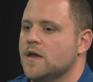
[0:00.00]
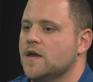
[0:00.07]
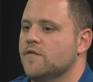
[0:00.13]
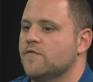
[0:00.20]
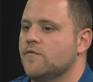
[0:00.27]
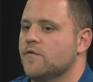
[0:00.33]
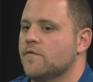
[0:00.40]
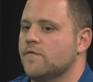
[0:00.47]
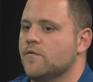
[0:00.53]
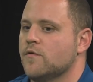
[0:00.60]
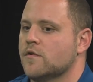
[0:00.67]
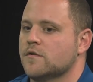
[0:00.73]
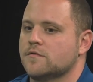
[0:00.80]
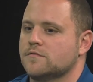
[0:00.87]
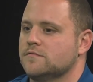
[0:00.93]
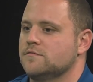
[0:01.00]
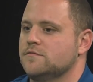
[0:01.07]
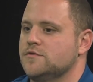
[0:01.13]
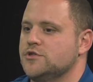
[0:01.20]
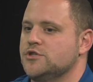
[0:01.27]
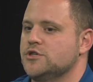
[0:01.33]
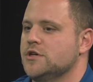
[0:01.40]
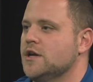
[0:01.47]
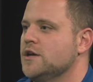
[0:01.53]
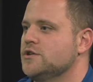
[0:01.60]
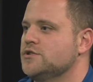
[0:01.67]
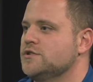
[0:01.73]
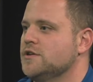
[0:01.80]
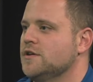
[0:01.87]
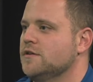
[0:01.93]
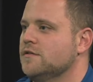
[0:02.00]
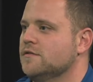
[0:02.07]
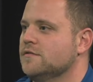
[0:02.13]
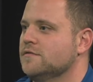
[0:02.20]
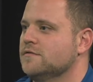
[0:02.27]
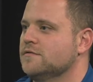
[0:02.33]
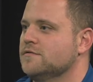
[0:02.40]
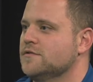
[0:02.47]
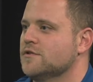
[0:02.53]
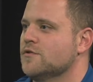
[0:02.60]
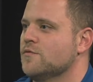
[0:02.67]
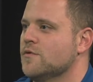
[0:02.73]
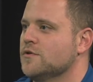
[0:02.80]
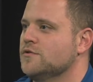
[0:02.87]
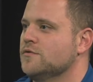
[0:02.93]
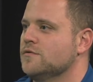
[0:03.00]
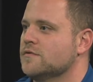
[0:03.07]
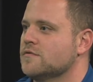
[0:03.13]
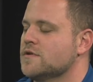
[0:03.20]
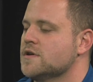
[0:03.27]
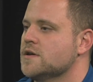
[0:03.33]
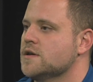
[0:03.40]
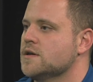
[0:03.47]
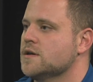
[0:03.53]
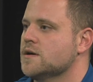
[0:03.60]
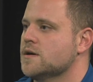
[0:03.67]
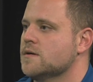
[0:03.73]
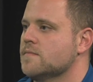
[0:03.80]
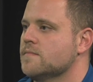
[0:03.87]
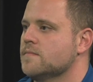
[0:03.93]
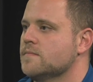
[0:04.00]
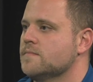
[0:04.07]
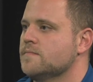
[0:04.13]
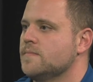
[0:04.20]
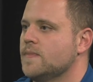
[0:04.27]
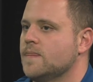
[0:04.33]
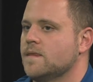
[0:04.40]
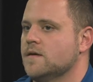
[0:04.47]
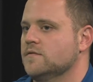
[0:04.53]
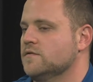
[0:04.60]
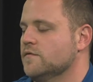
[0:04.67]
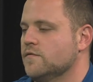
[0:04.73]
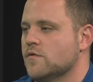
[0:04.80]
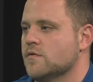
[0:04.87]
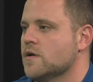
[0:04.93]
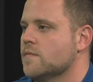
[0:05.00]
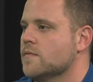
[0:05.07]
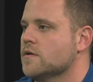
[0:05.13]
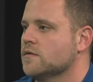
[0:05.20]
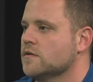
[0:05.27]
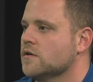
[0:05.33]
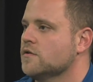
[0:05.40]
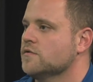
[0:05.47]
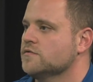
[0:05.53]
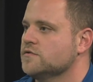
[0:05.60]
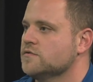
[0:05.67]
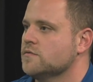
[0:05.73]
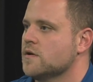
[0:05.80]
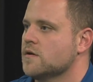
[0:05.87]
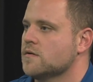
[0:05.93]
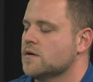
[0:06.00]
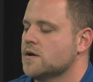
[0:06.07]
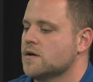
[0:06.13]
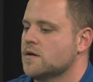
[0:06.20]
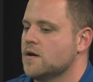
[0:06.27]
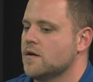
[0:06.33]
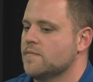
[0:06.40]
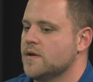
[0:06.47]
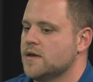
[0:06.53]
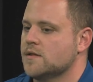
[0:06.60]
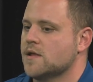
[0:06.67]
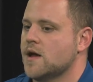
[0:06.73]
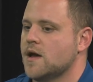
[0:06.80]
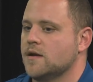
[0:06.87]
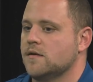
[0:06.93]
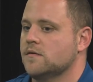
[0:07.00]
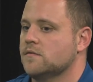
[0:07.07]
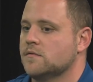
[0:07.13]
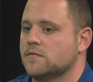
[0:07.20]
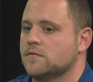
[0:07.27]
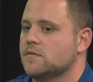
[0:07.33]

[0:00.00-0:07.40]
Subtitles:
844-GHT-0123 is the phone number that goes to our main line.